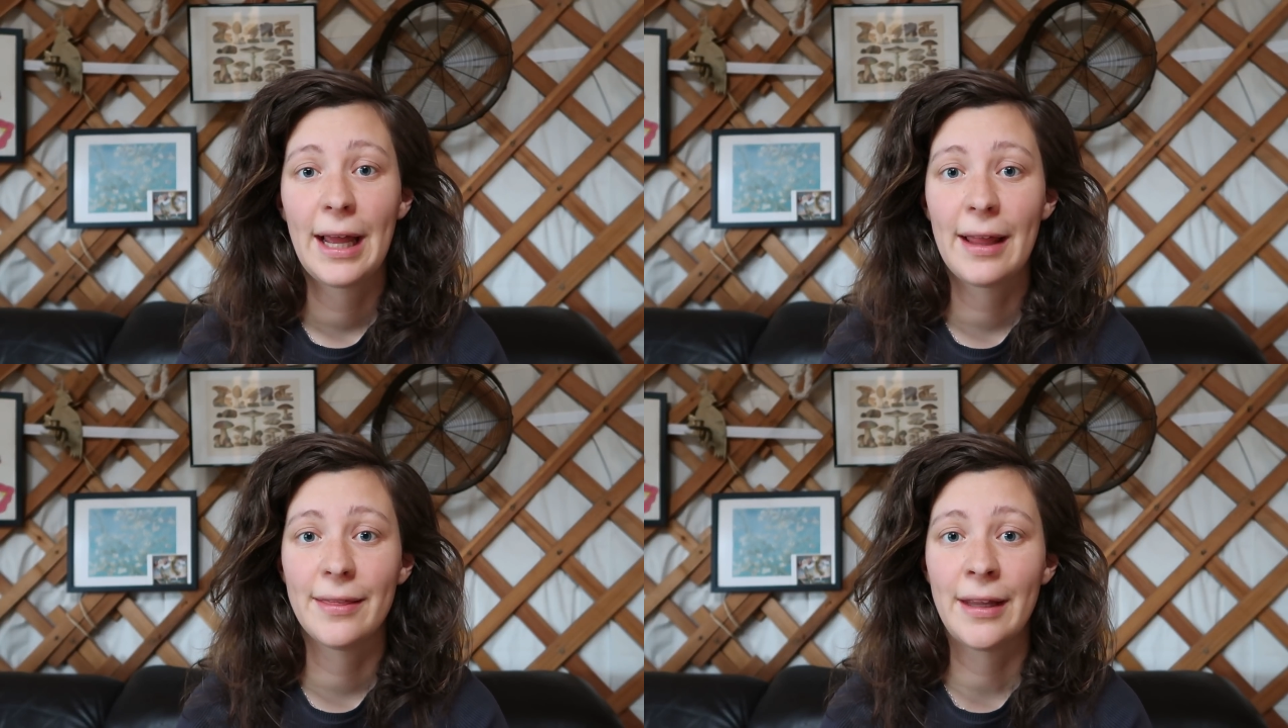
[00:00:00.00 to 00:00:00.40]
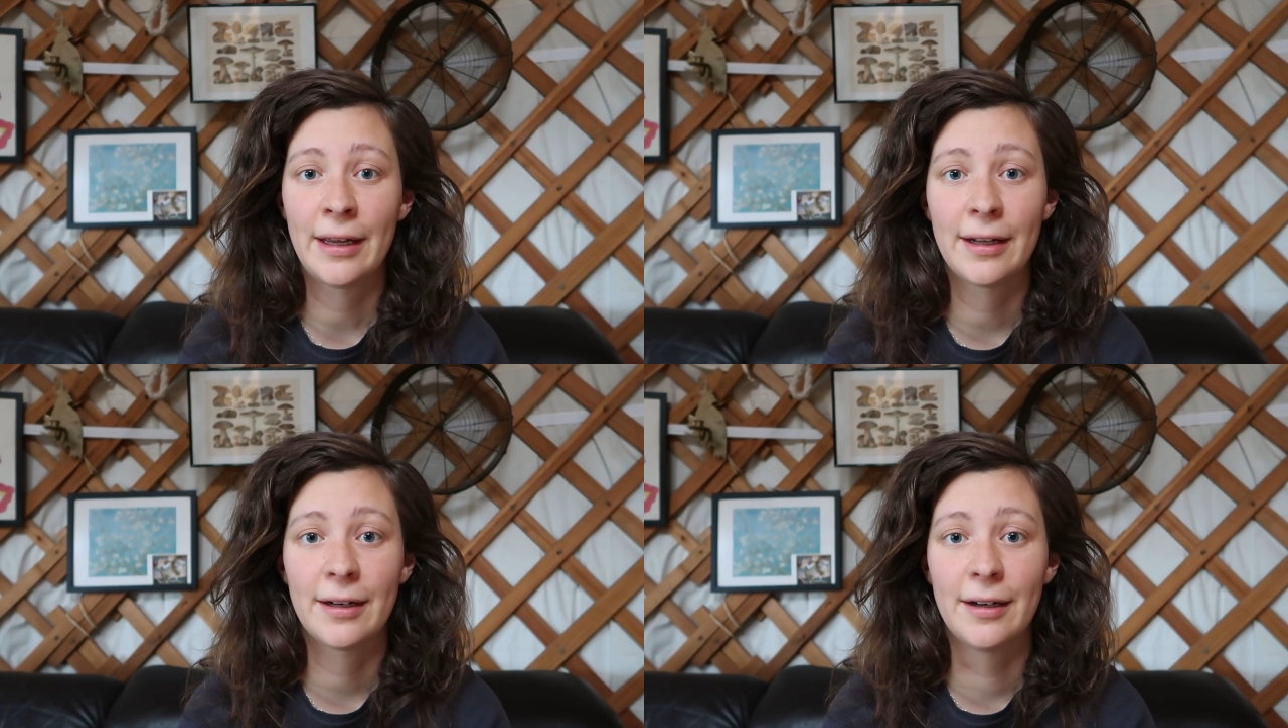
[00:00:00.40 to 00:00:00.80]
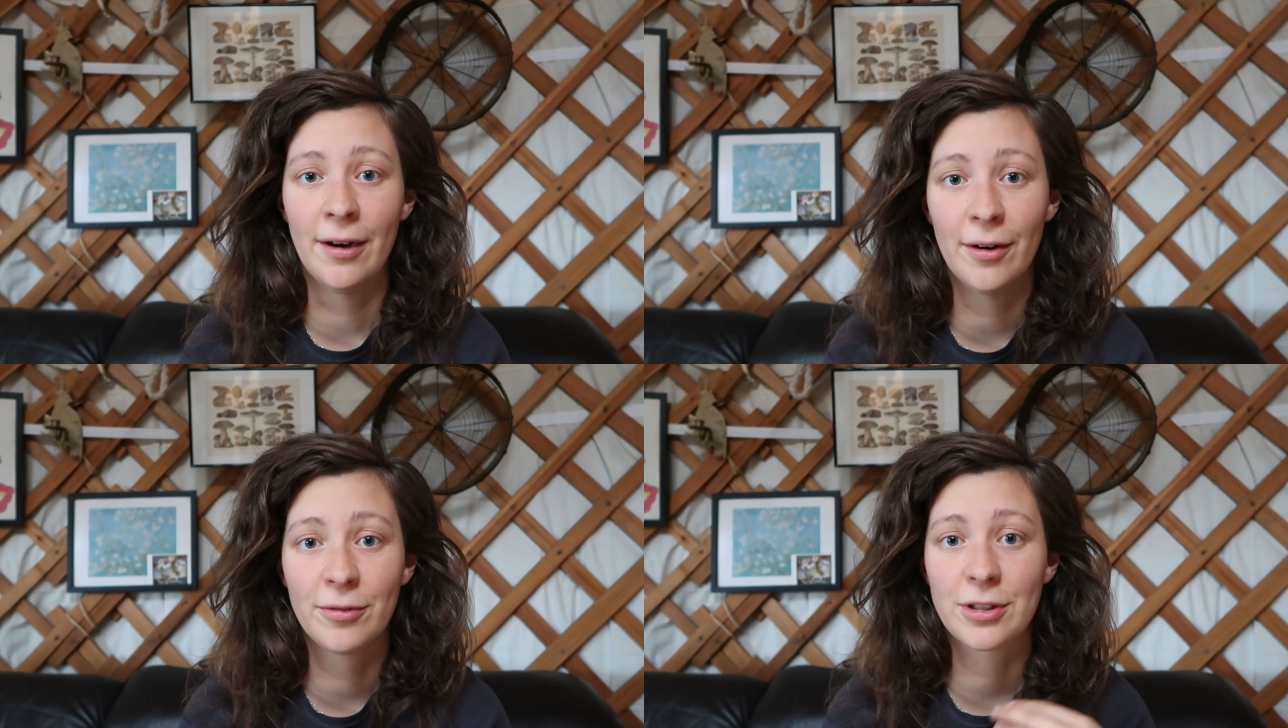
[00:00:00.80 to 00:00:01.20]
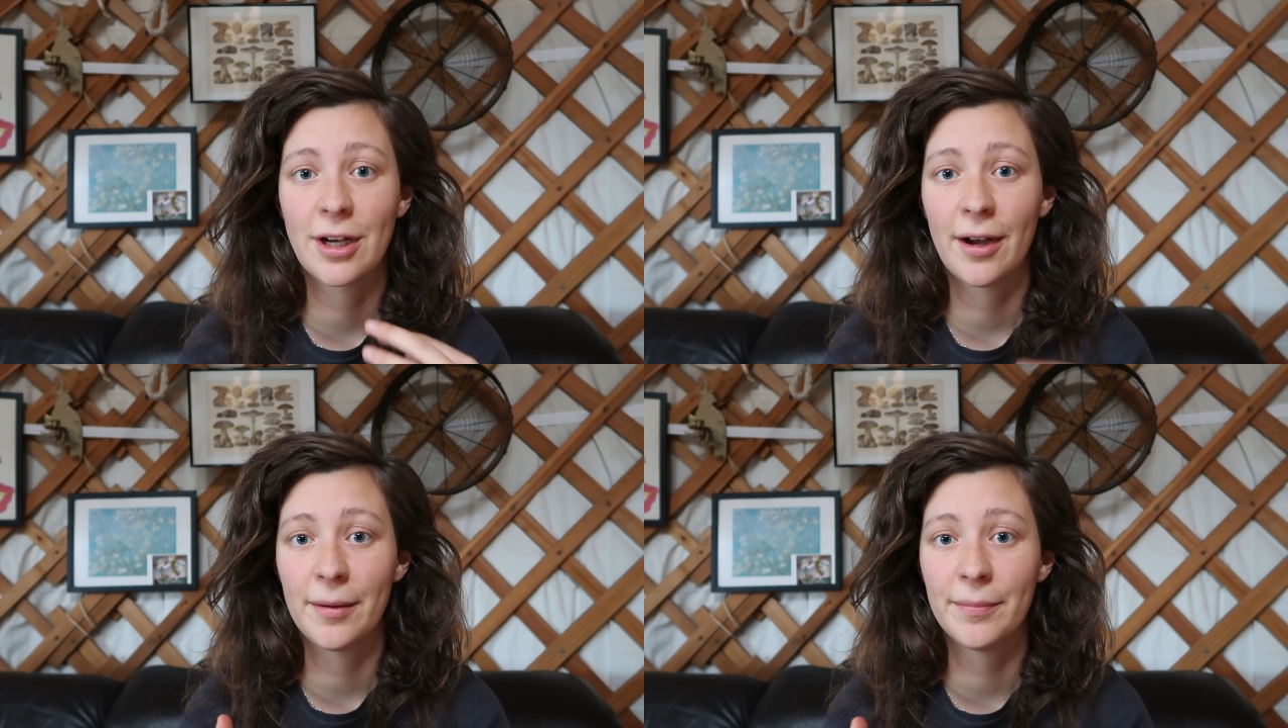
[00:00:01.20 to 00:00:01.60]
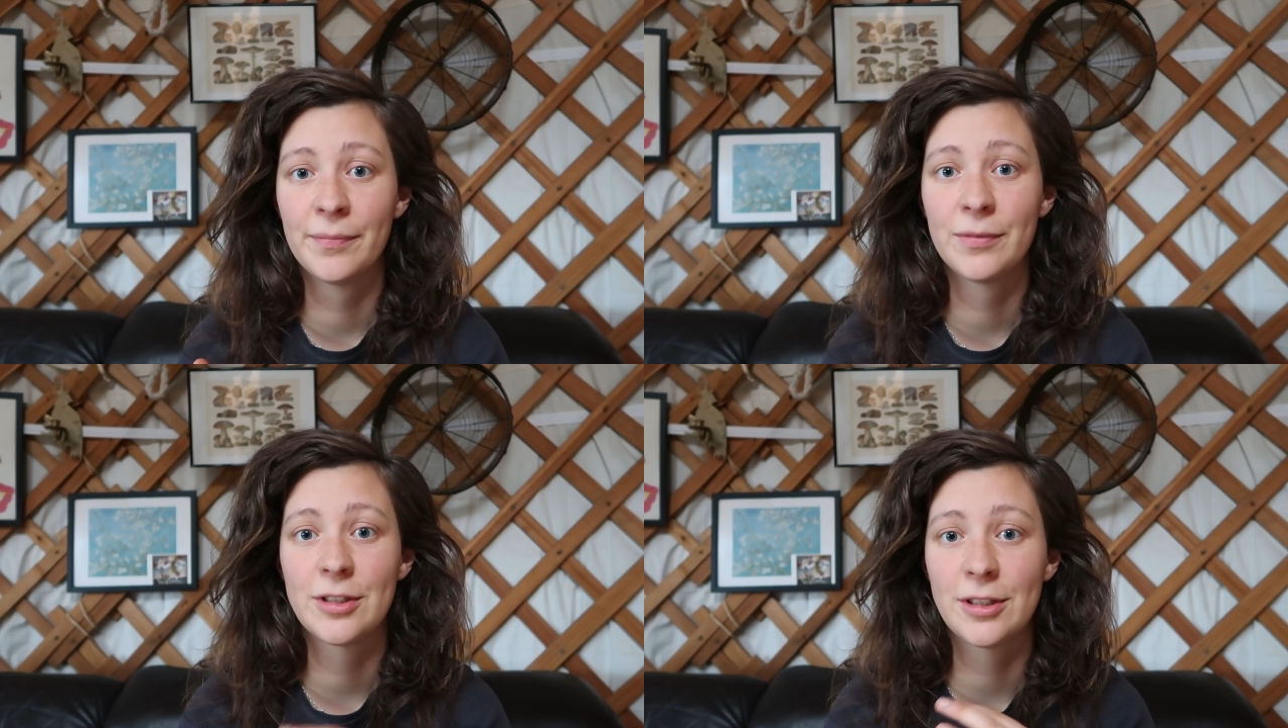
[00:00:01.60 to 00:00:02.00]
And then over
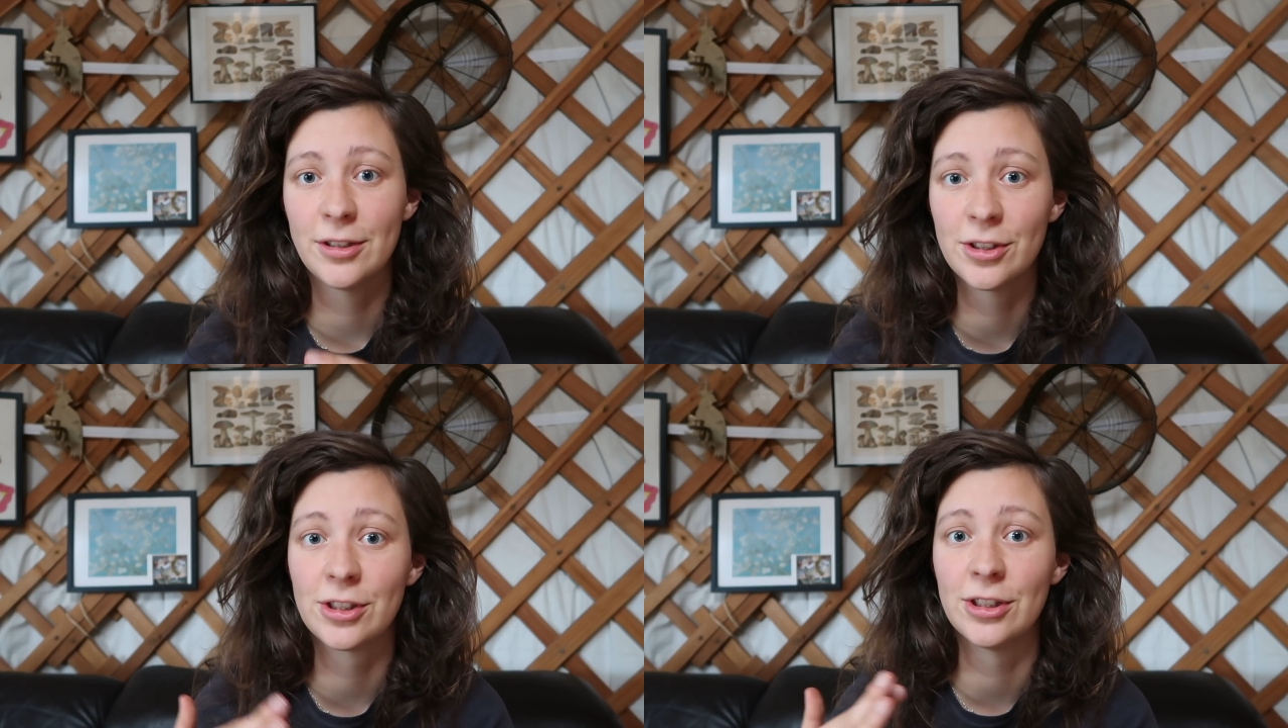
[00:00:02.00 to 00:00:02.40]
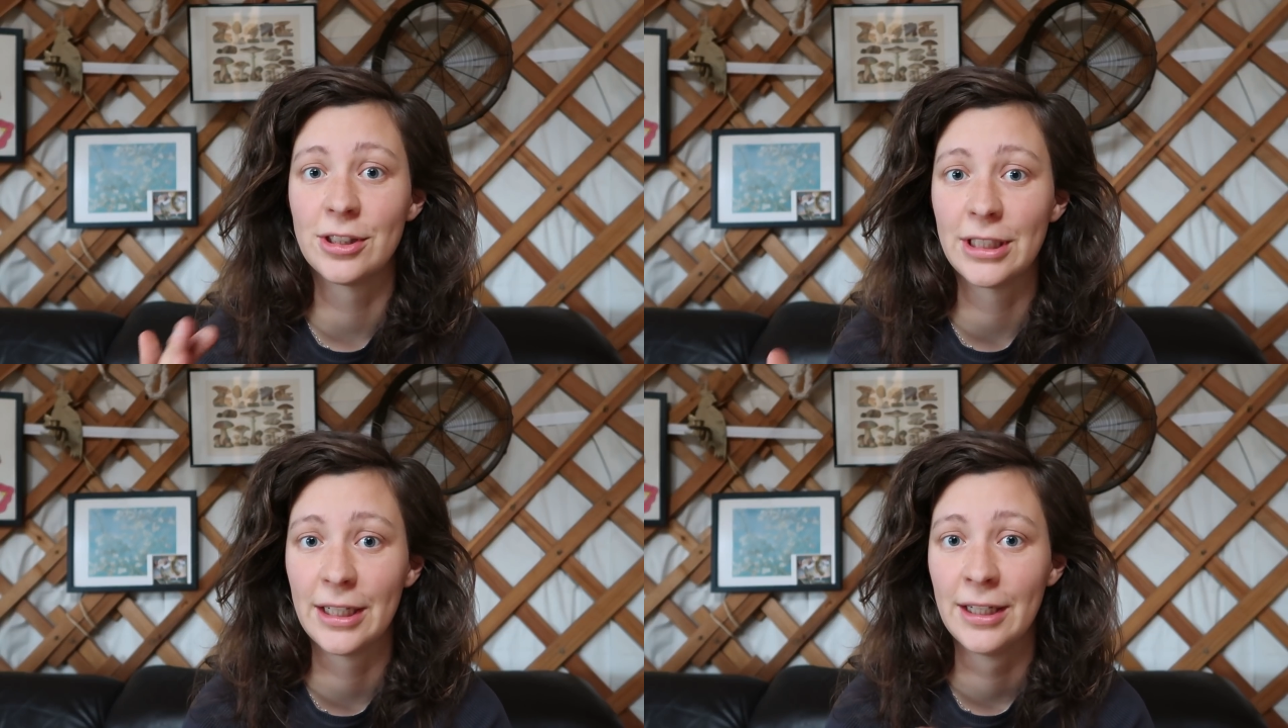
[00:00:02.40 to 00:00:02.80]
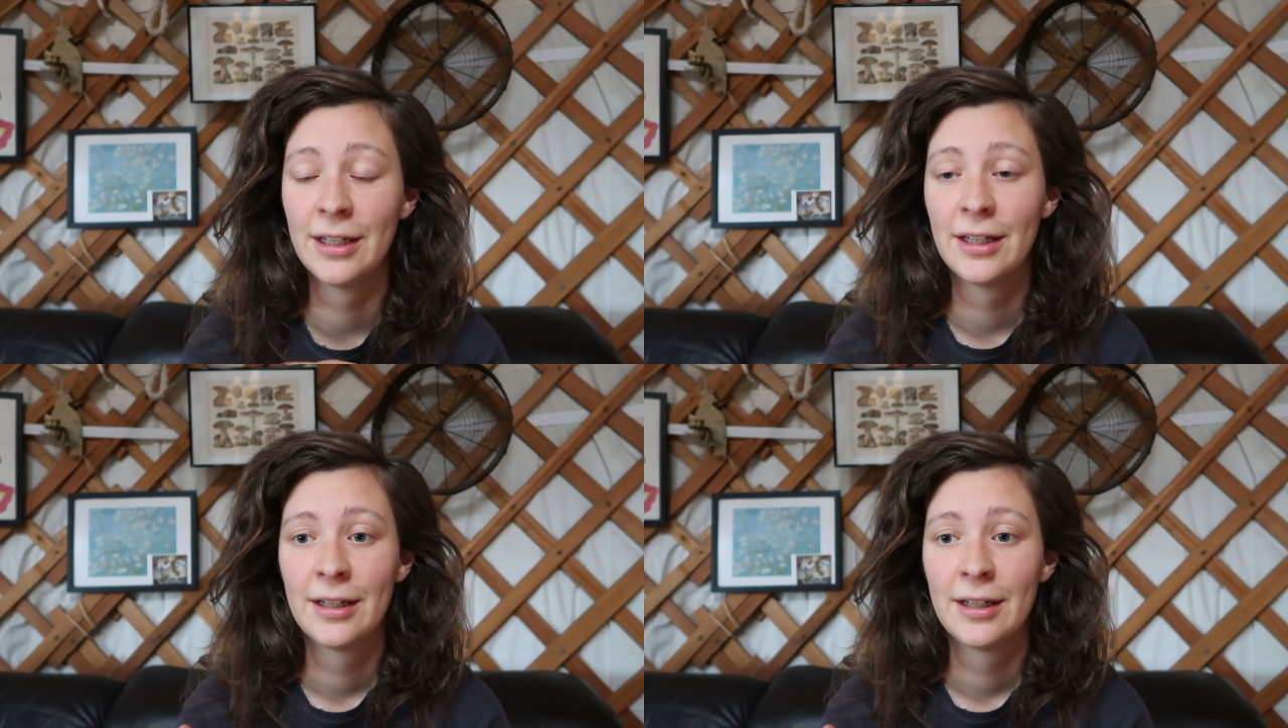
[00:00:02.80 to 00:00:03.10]
time, just to see